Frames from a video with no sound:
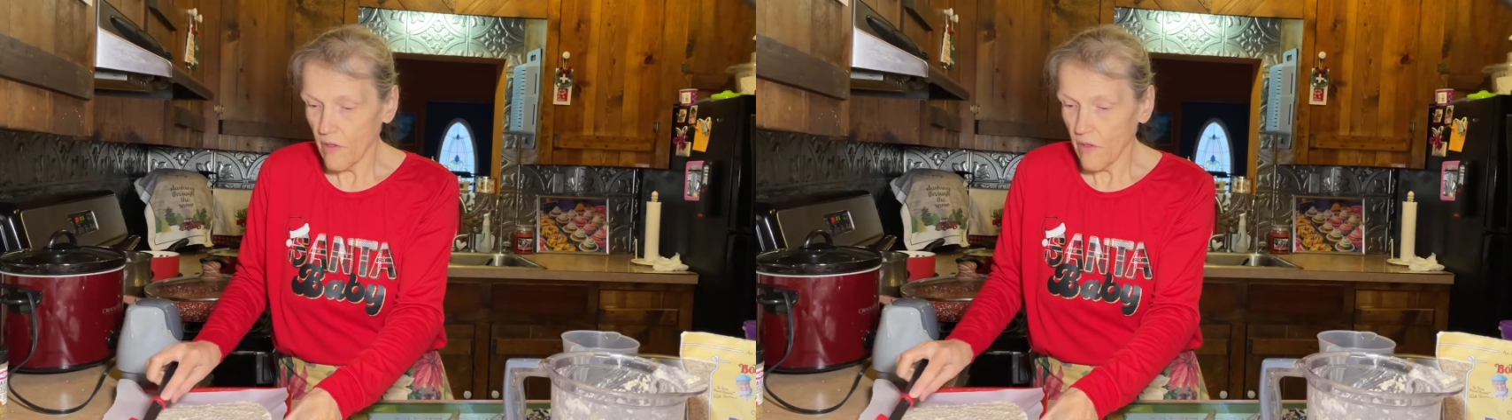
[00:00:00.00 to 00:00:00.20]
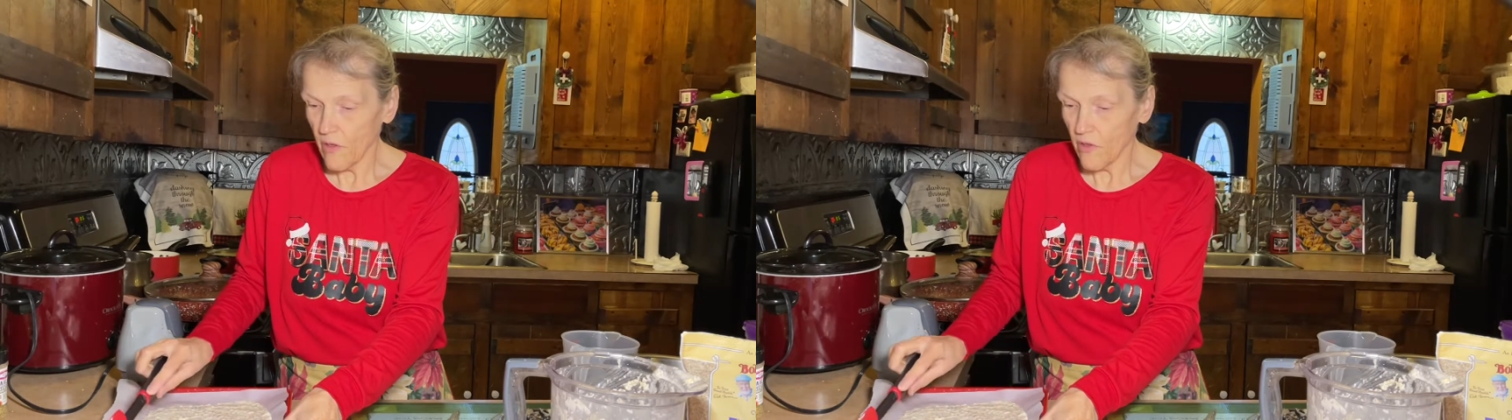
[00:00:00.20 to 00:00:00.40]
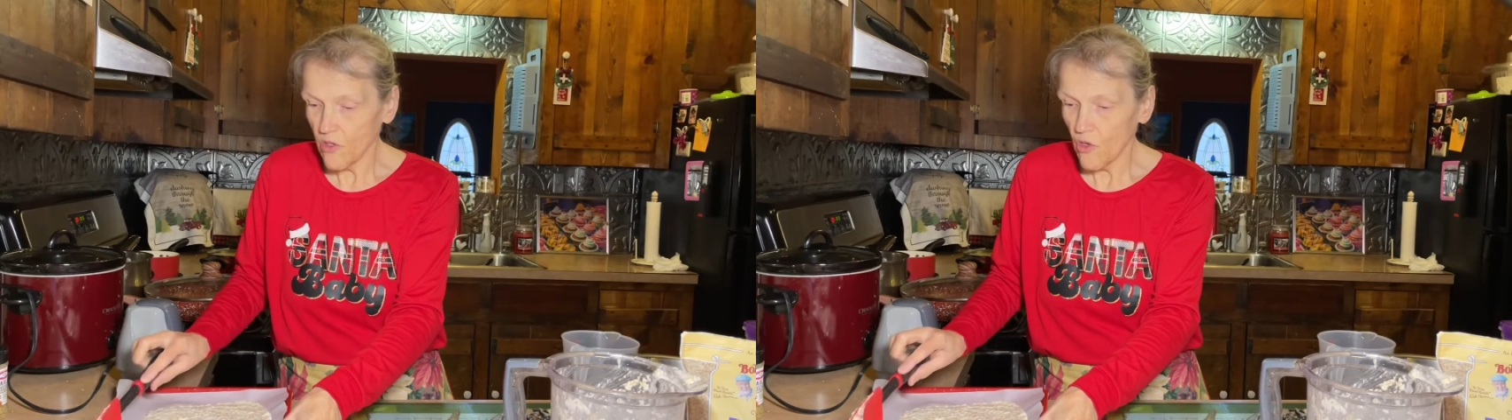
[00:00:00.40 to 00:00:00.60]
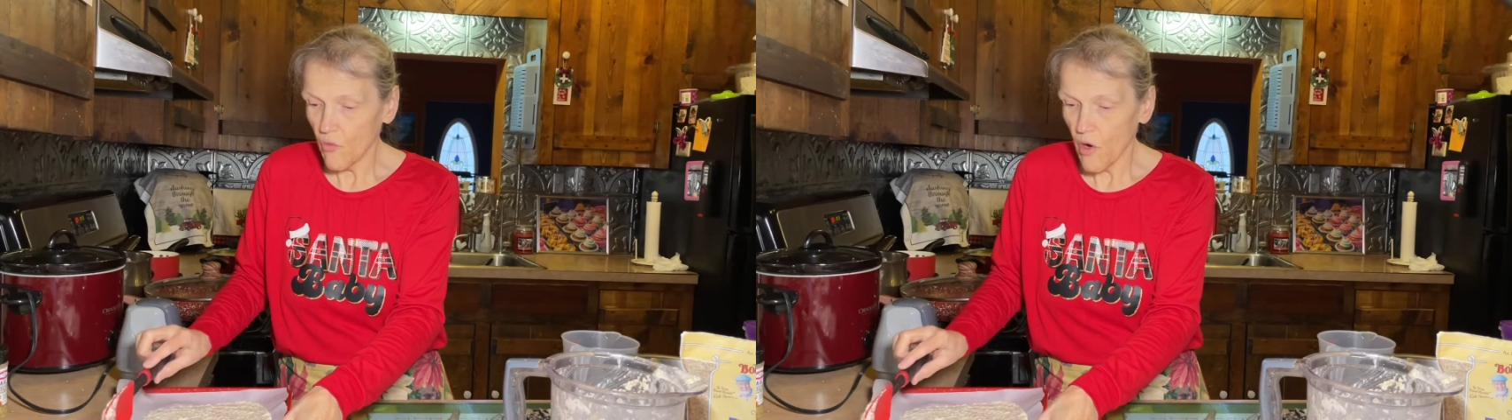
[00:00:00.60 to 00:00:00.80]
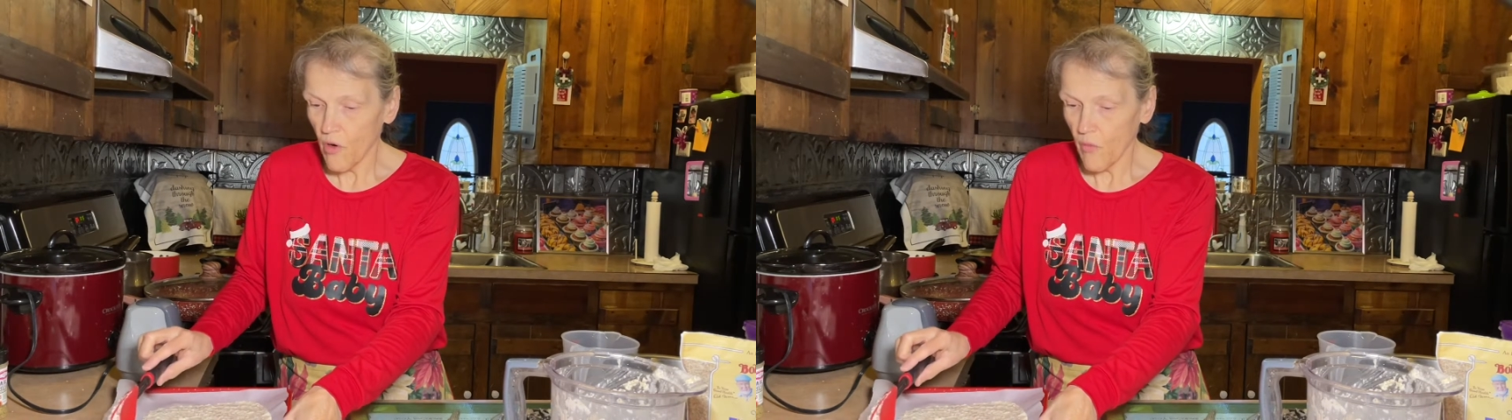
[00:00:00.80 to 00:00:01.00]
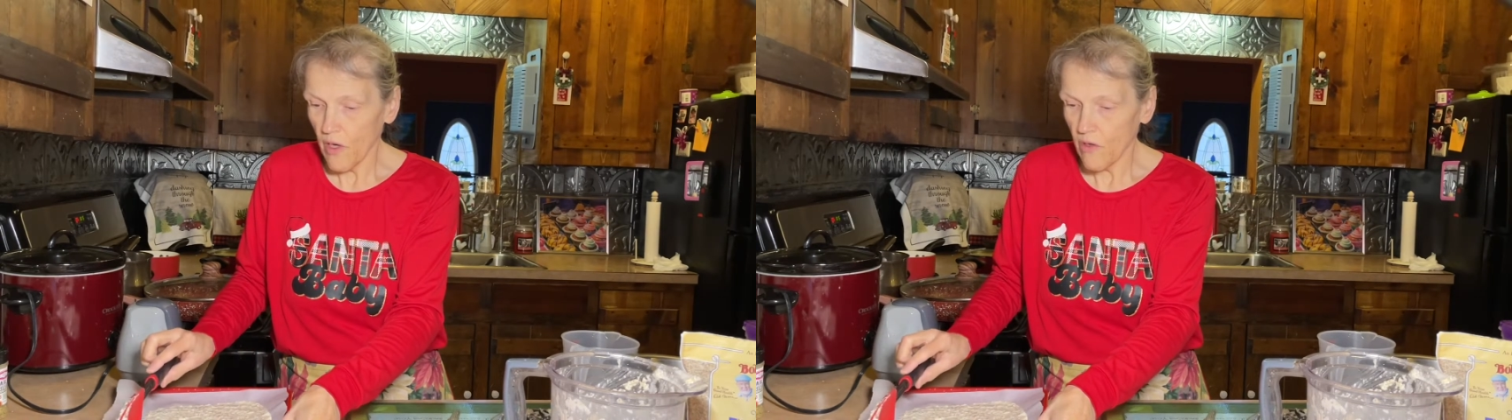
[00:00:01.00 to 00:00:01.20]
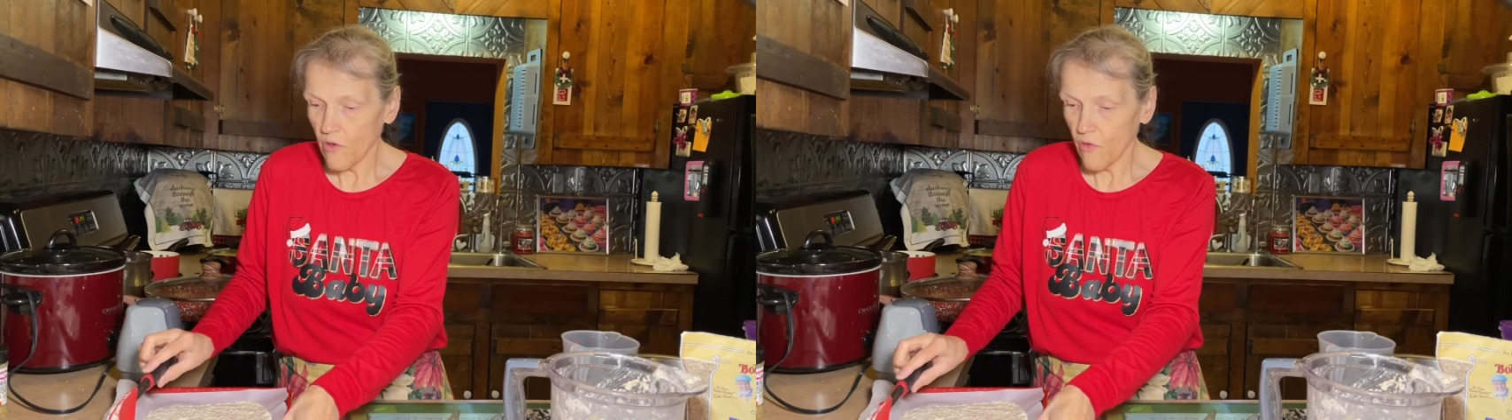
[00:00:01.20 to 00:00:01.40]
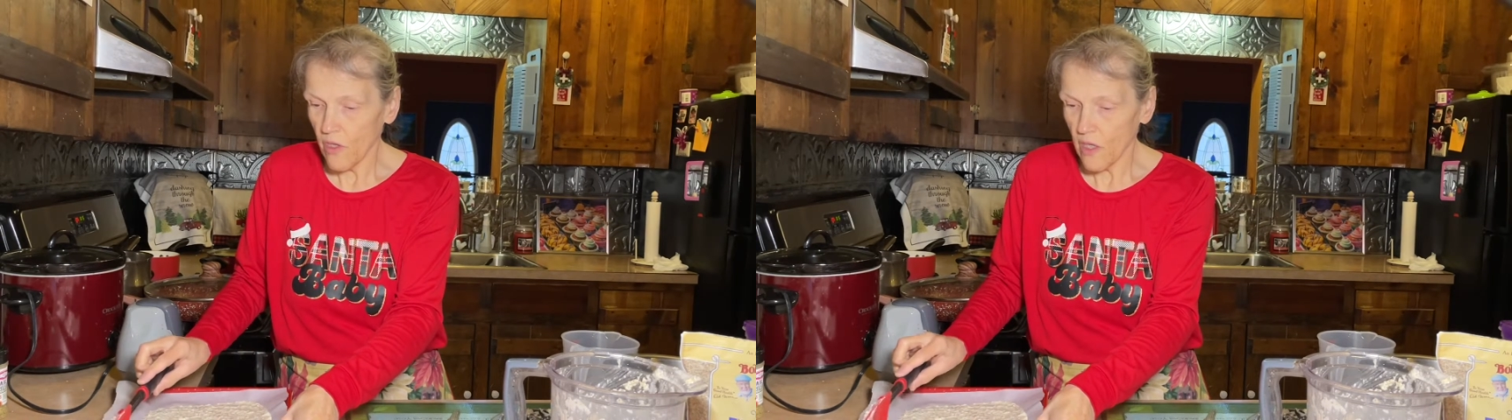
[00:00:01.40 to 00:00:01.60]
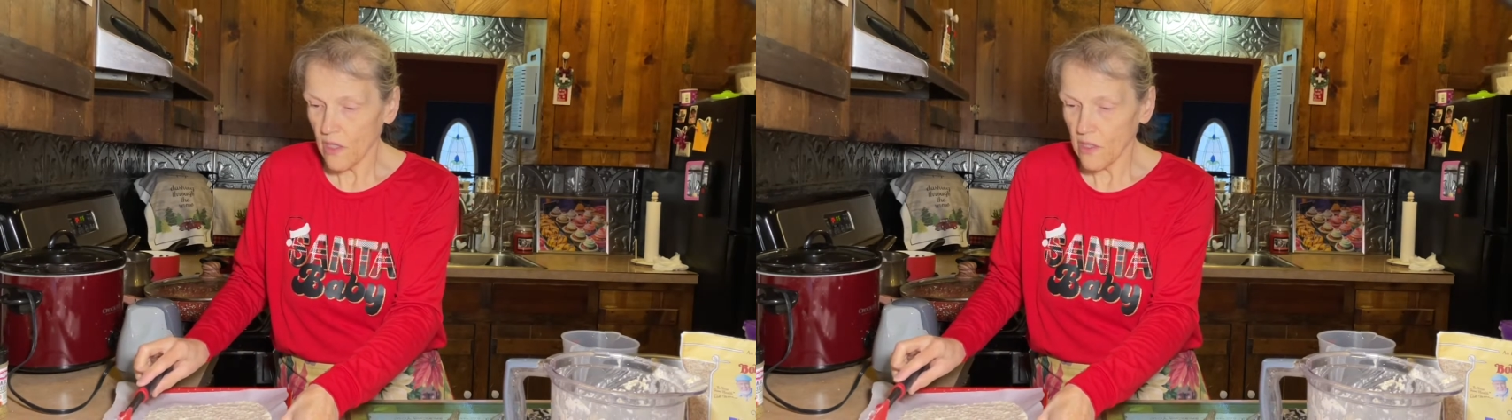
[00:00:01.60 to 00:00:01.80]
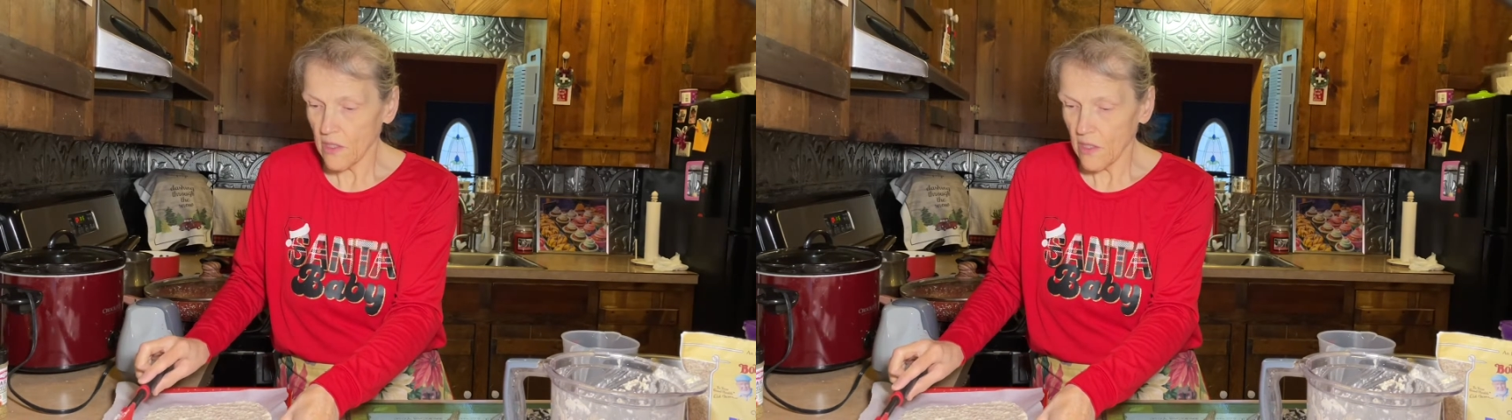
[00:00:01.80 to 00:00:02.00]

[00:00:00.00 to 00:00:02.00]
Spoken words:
There's no wrong way to doing this.